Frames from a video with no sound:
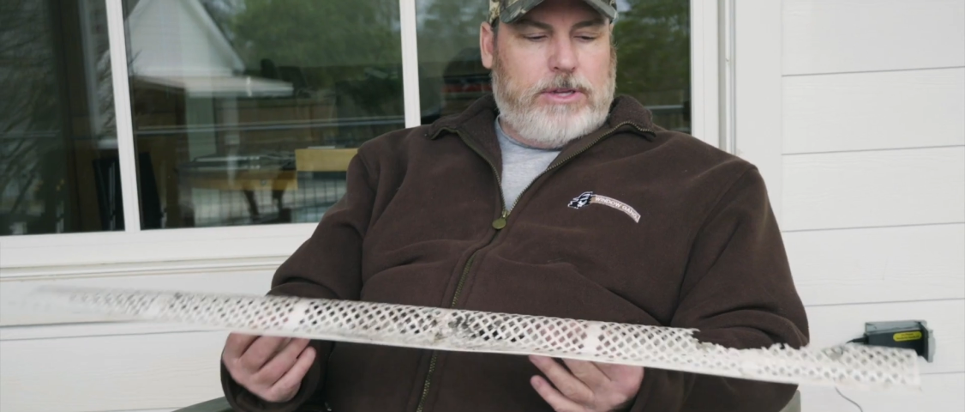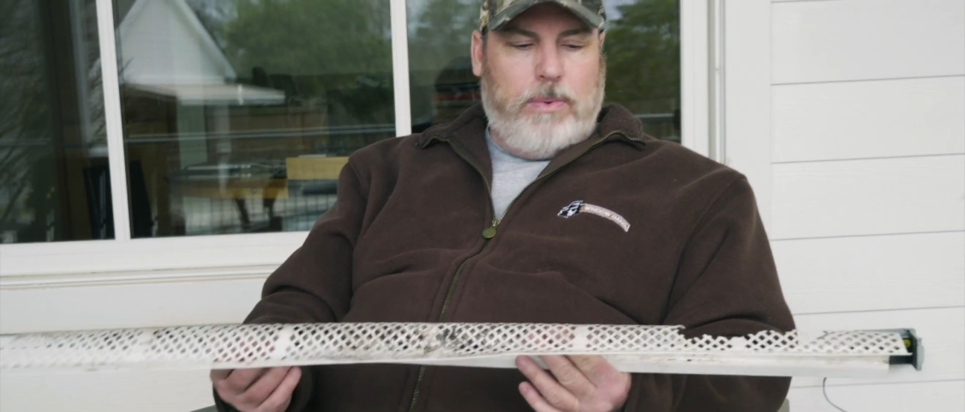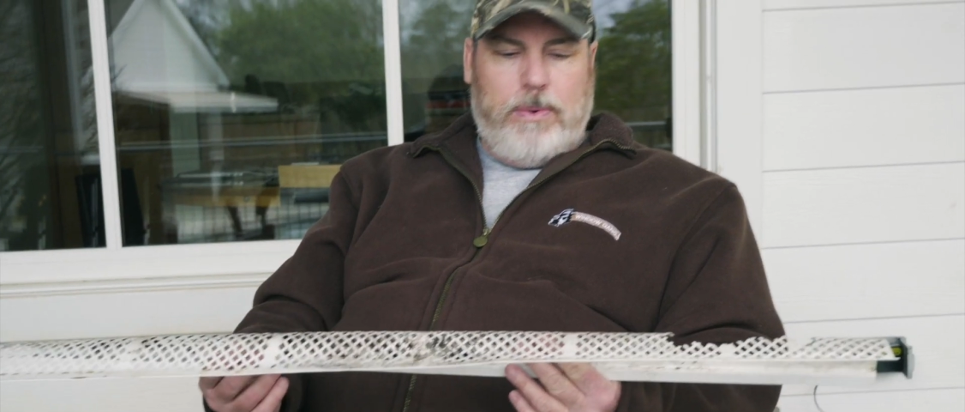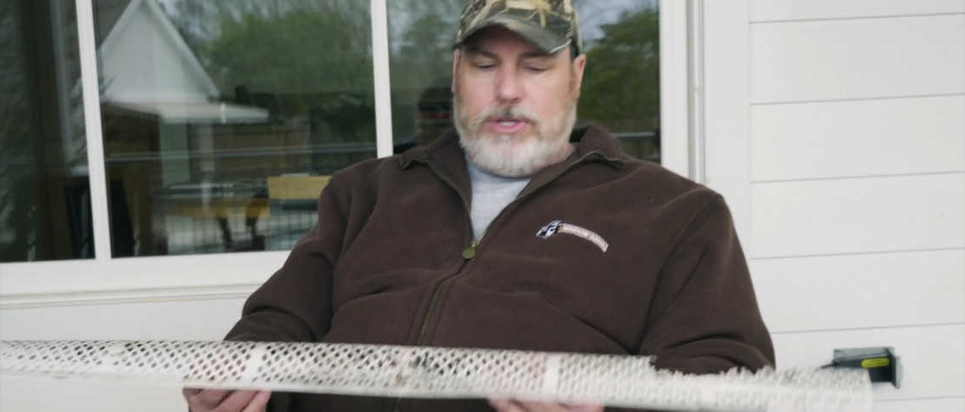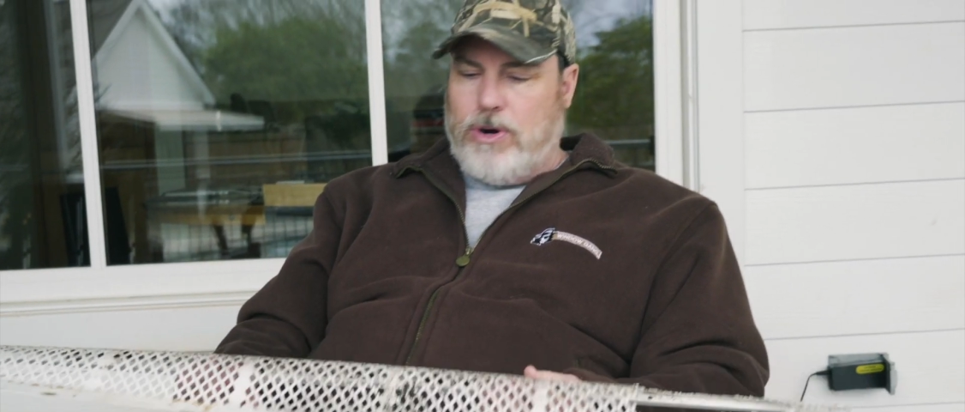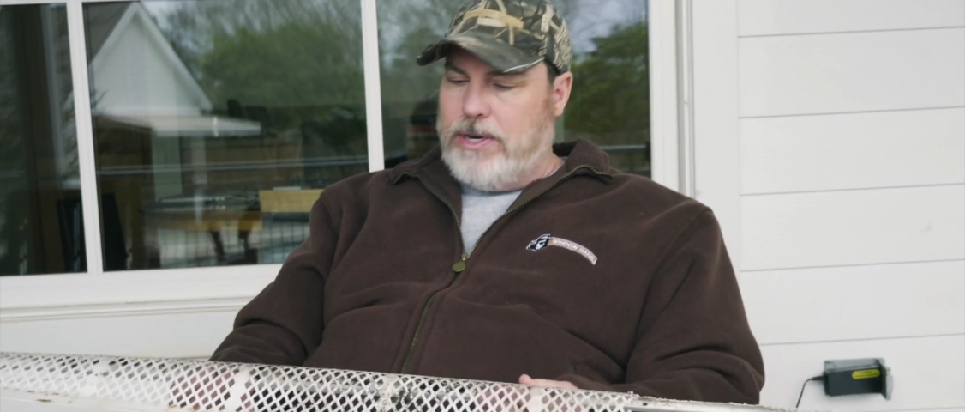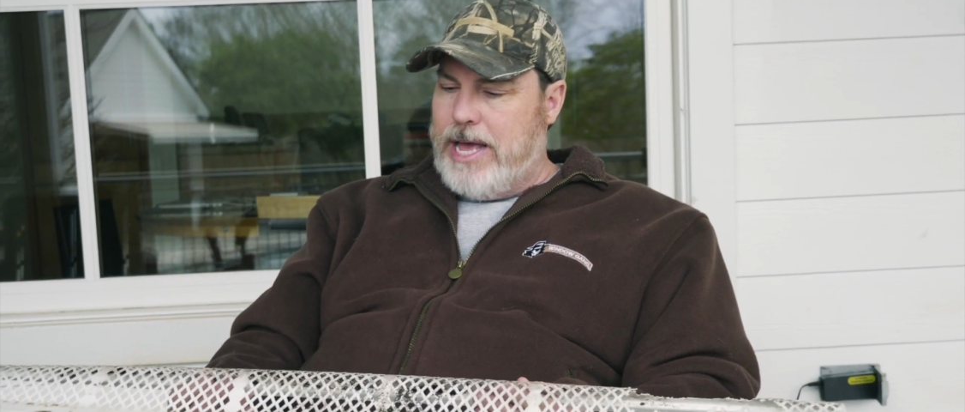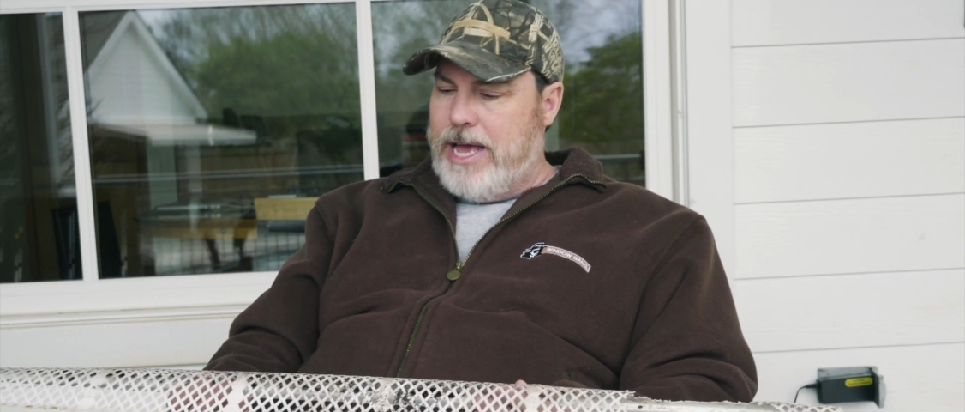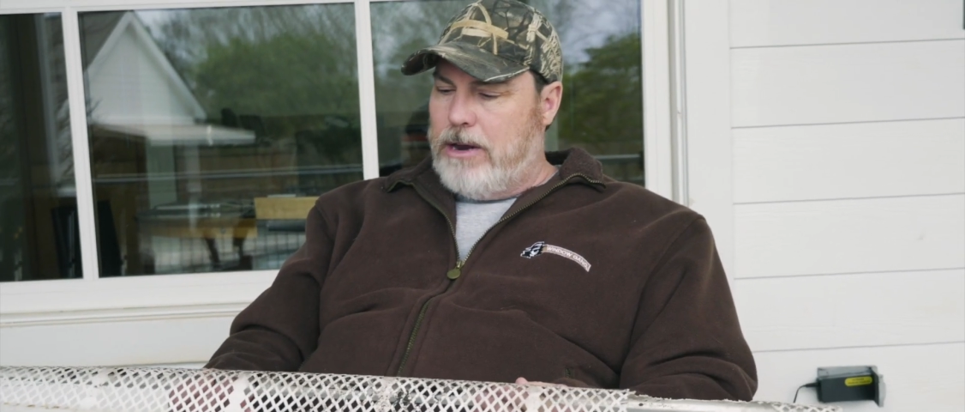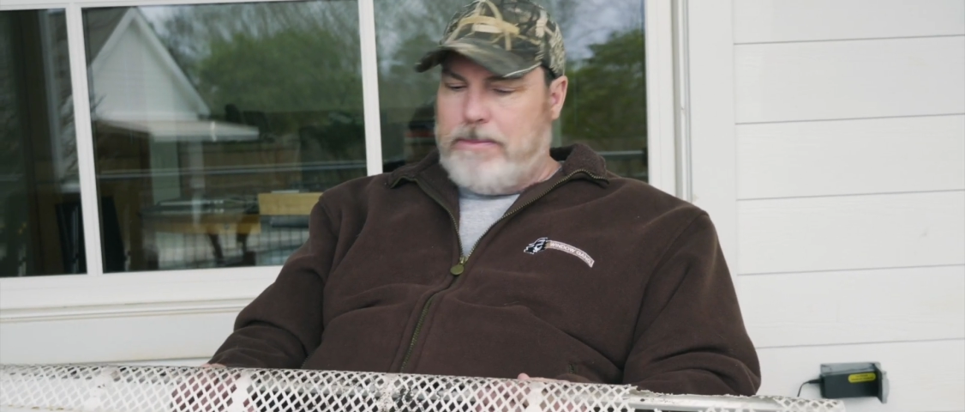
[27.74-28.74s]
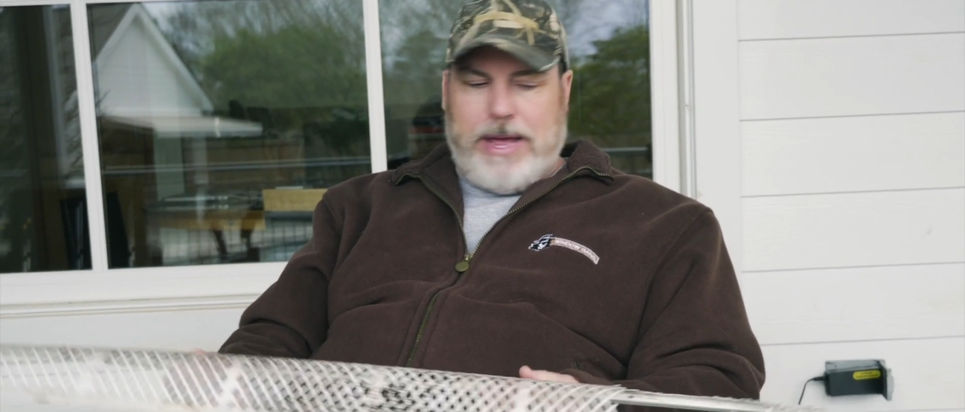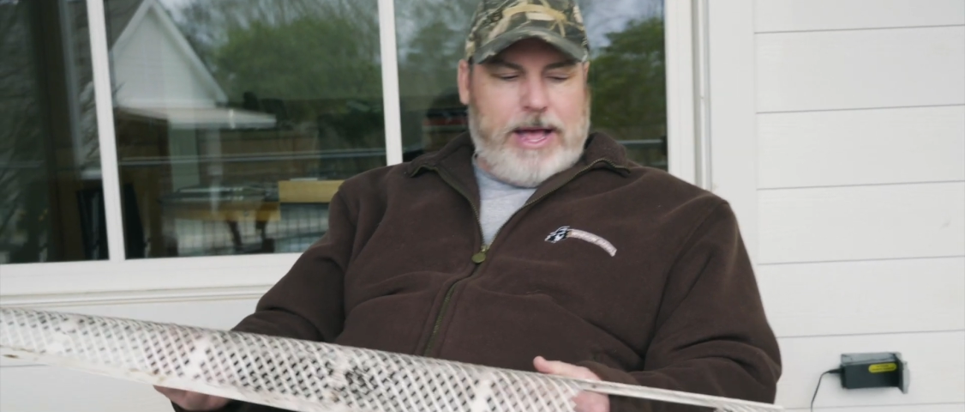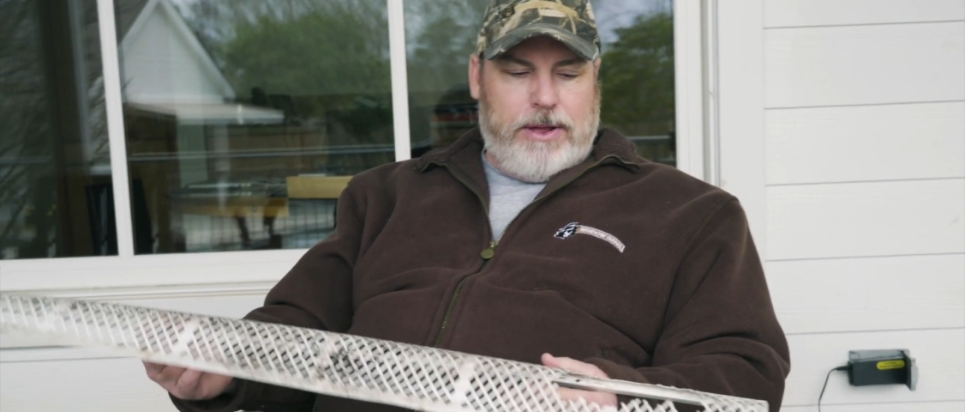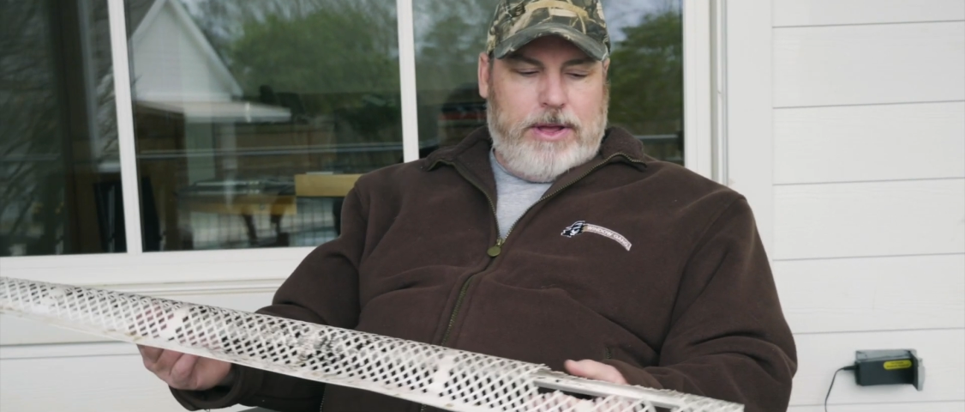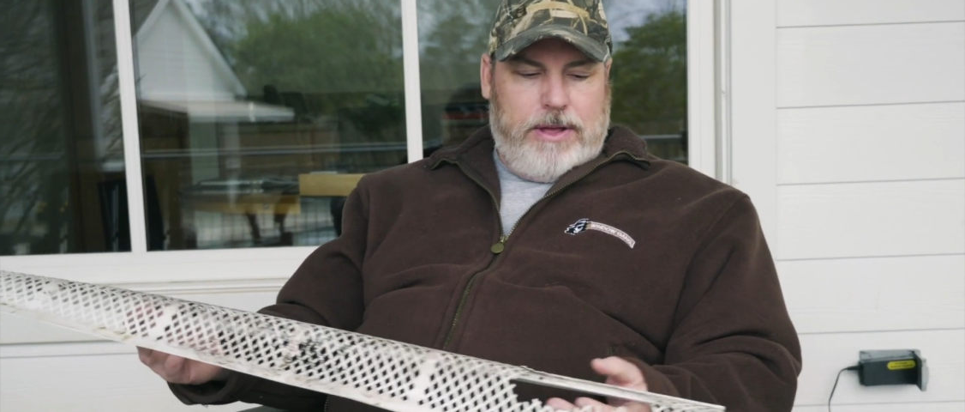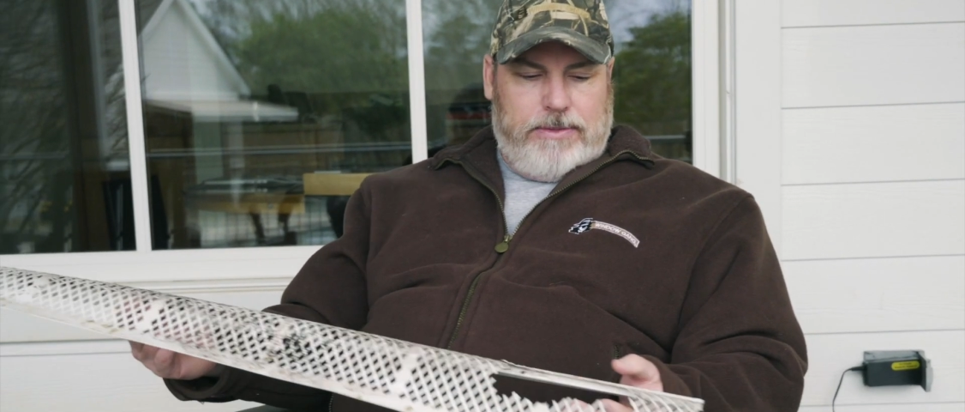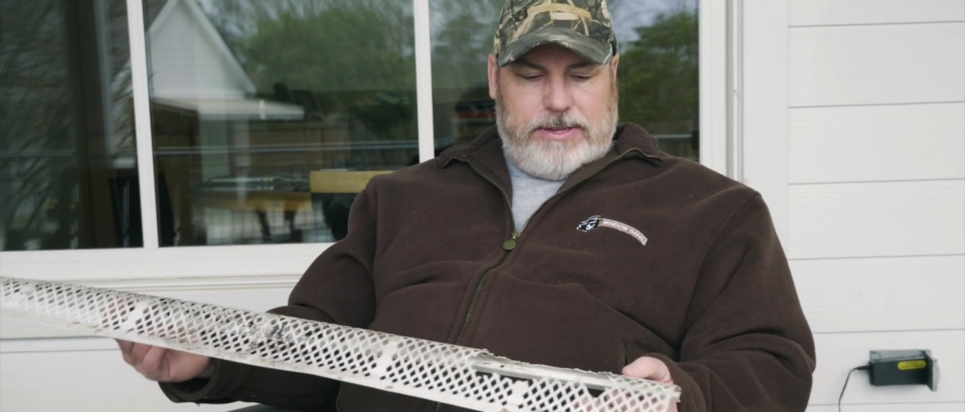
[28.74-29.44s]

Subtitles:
So when we start taking them down,